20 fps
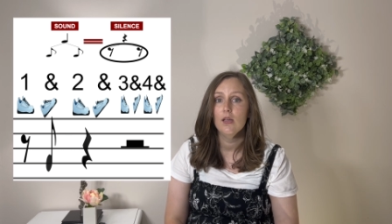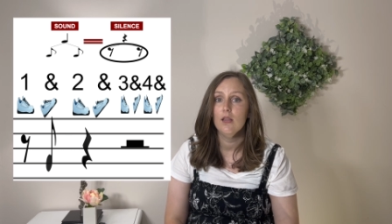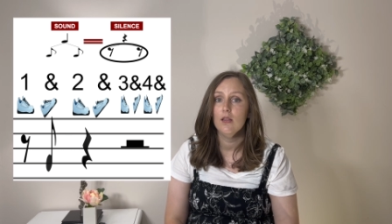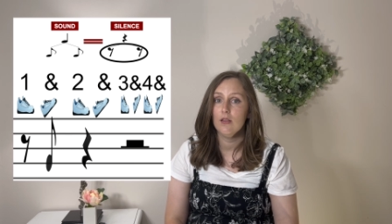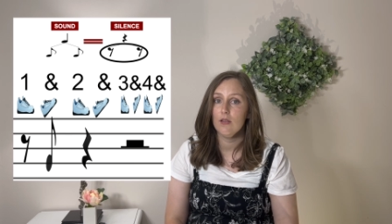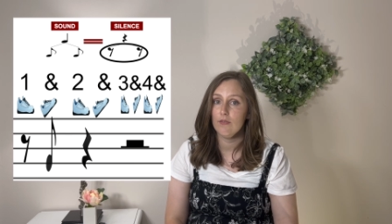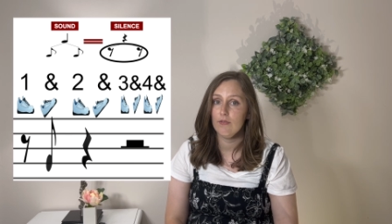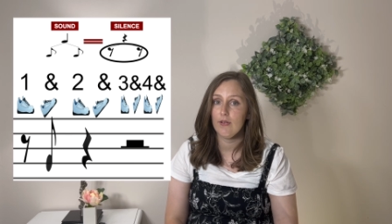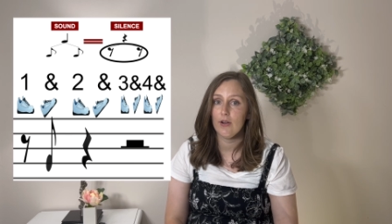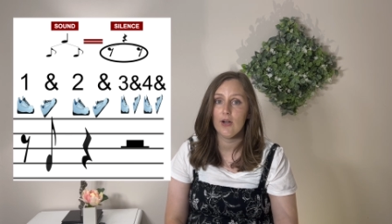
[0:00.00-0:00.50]

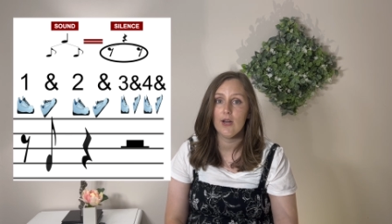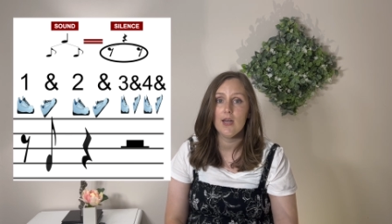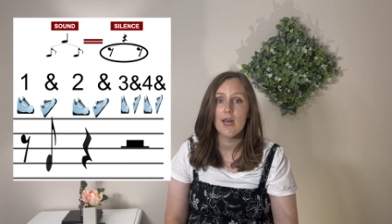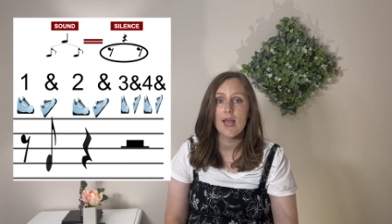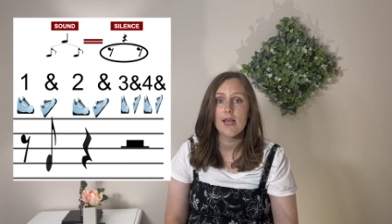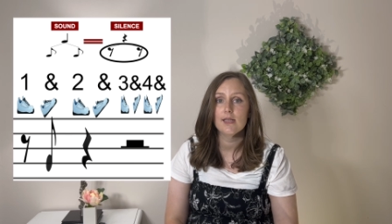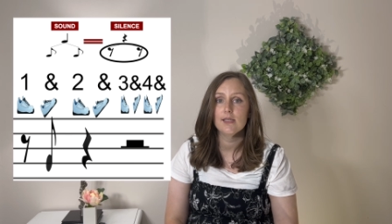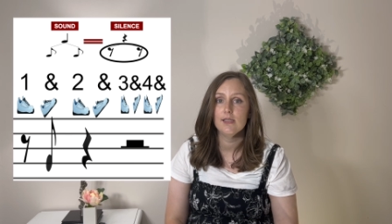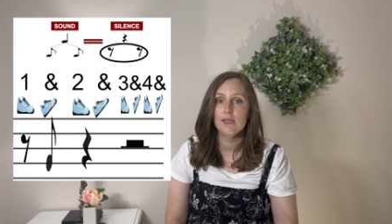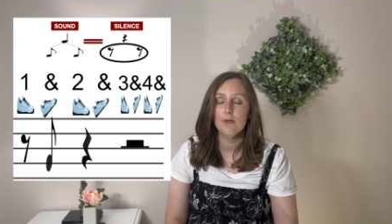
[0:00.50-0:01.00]
the very
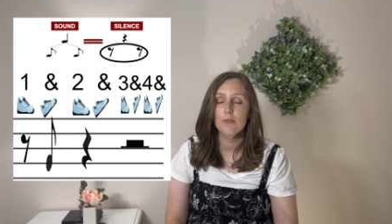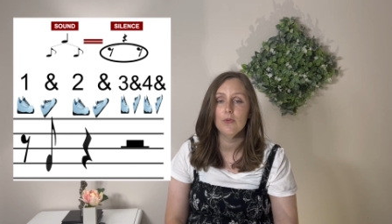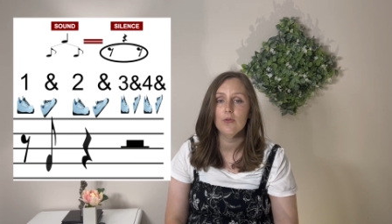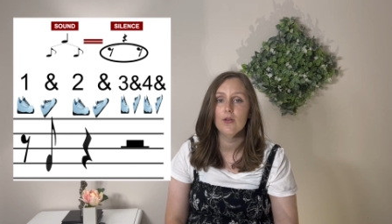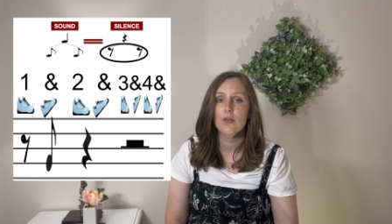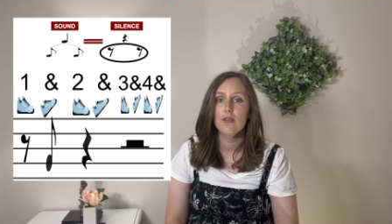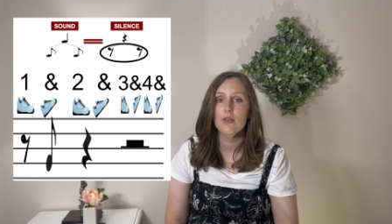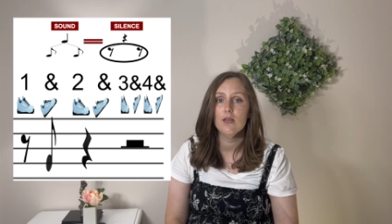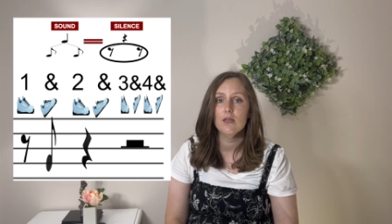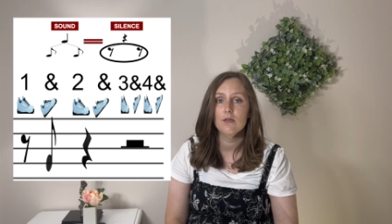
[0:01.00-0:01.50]
next symbol
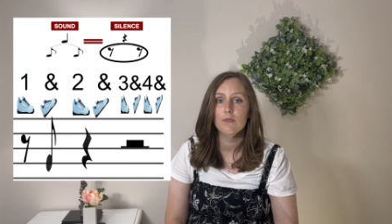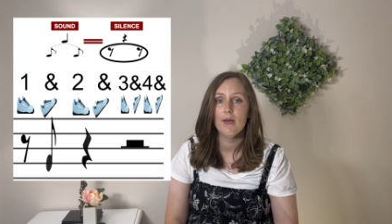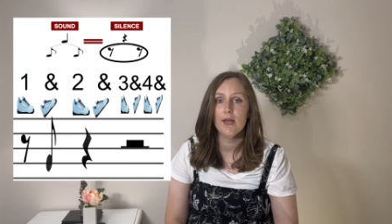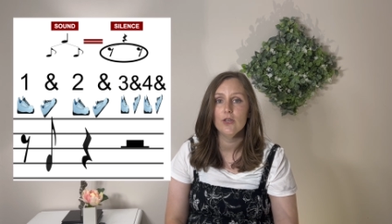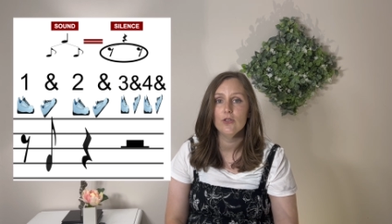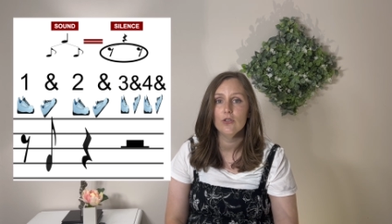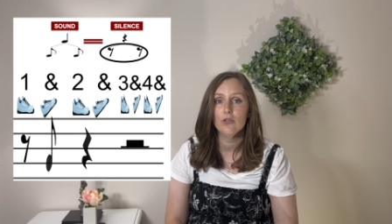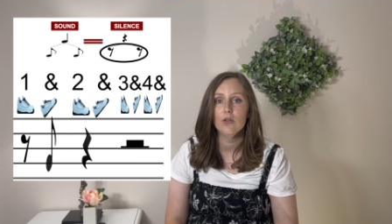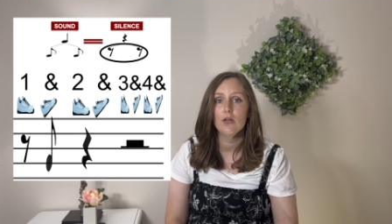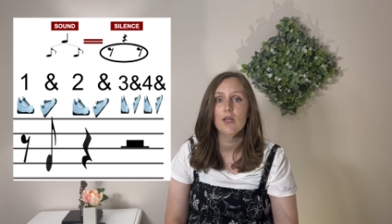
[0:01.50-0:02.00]
in this
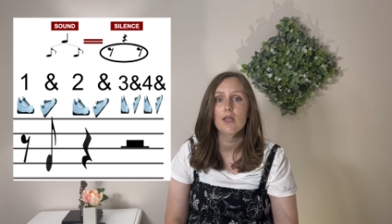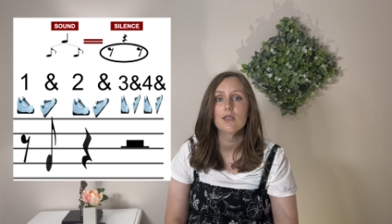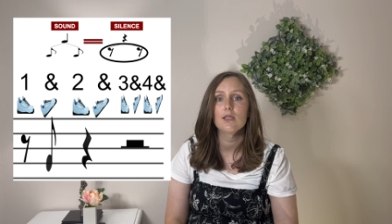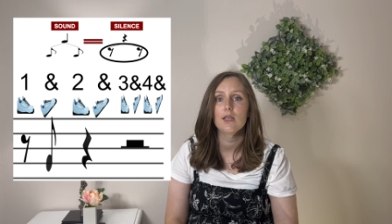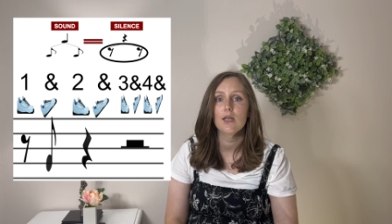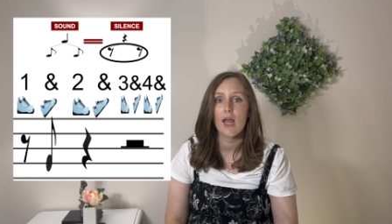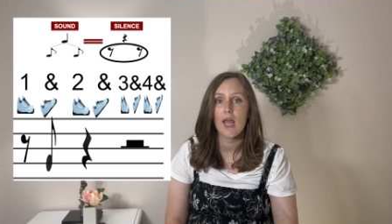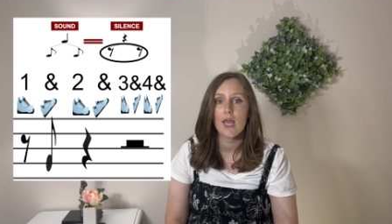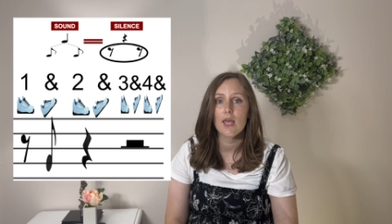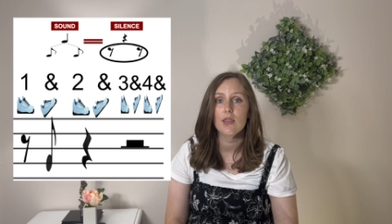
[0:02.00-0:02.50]
measure is
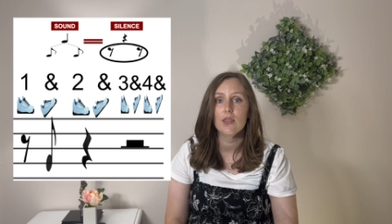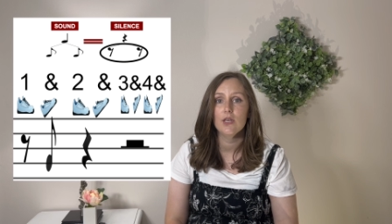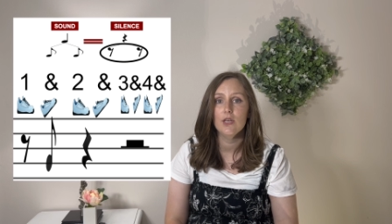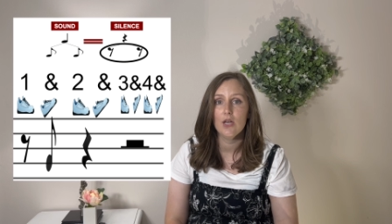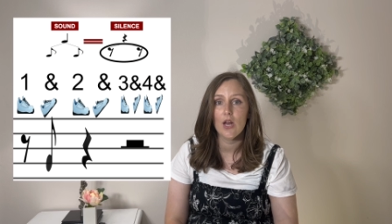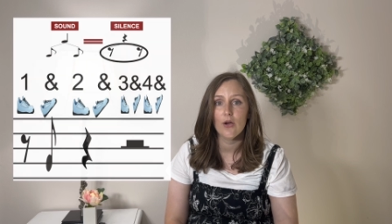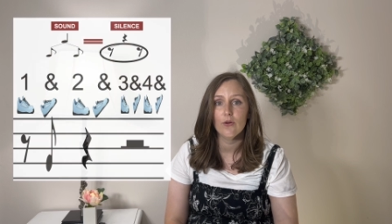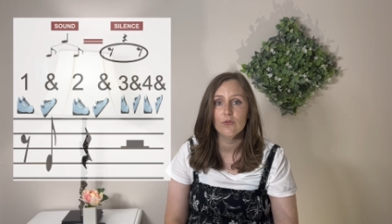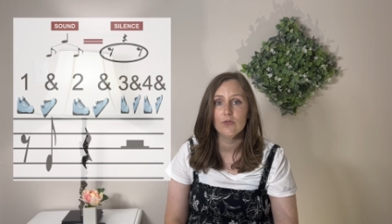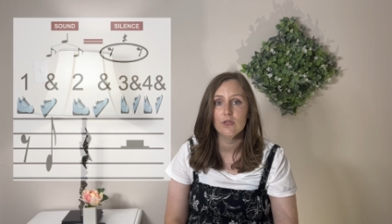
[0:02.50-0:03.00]
an 8th
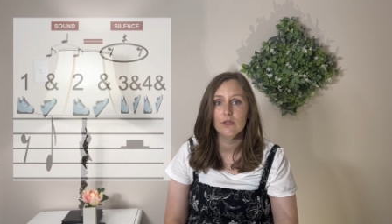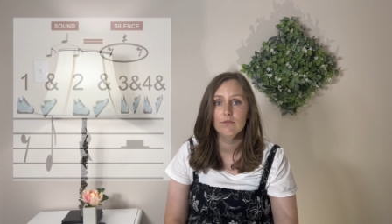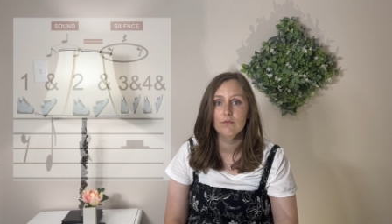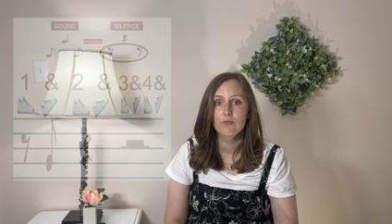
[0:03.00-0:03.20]
note.